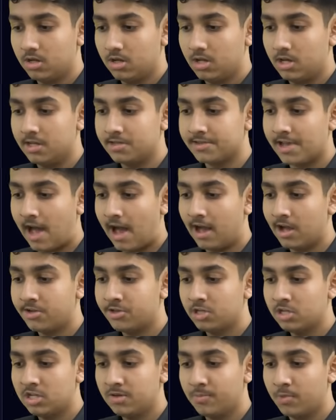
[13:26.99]
is
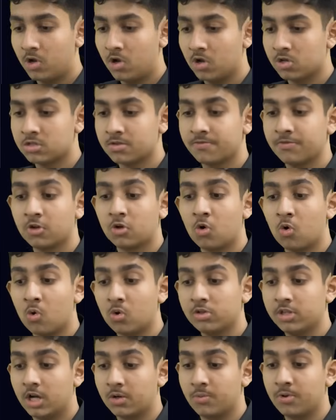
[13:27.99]
actually because of the
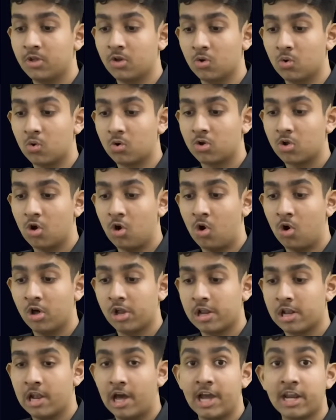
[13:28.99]
code that we wrote
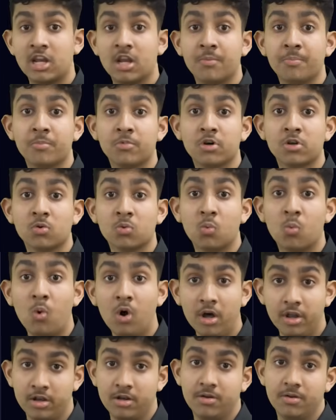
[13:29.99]
on line number
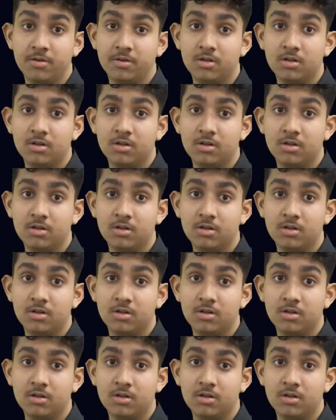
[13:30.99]
one.